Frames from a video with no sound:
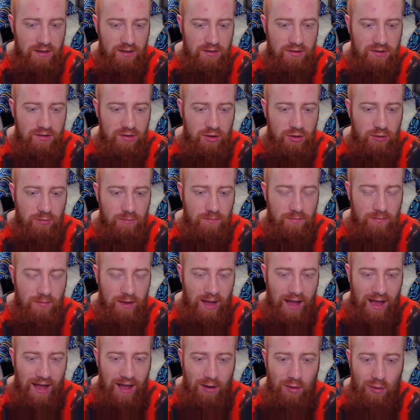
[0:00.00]
So
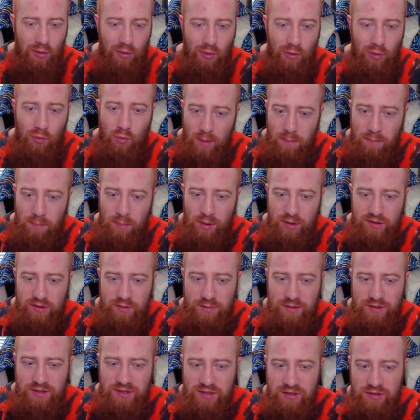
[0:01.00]
what
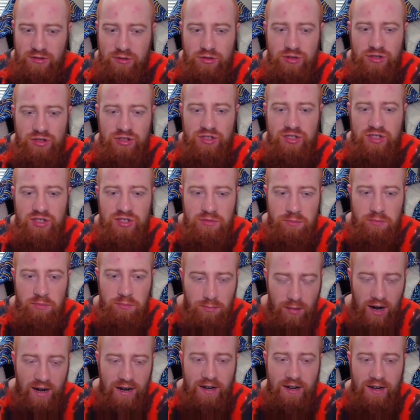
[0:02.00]
possible solutions
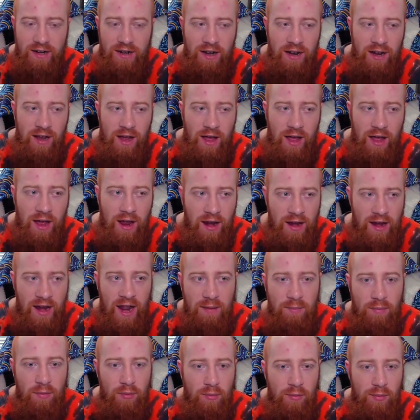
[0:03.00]
might
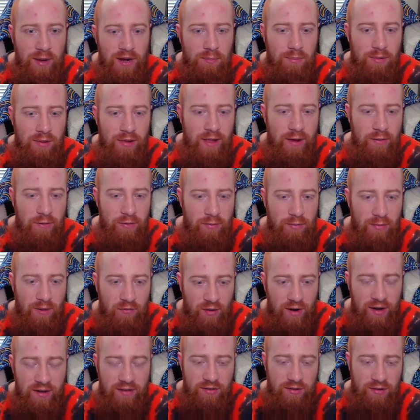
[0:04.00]
enable me to play with my
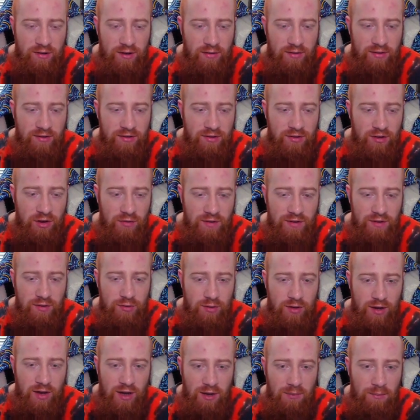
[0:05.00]
friends on other servers
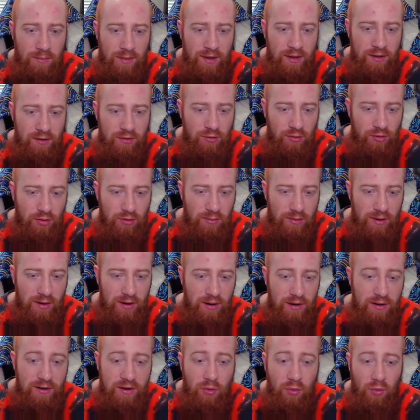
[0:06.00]
who can't play on North
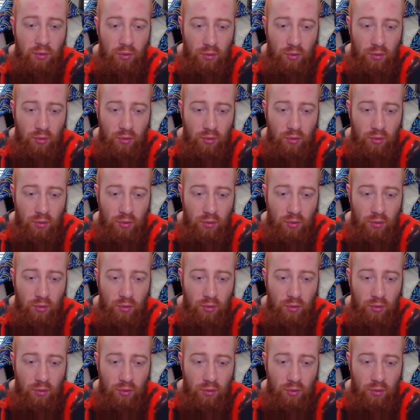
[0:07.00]
America?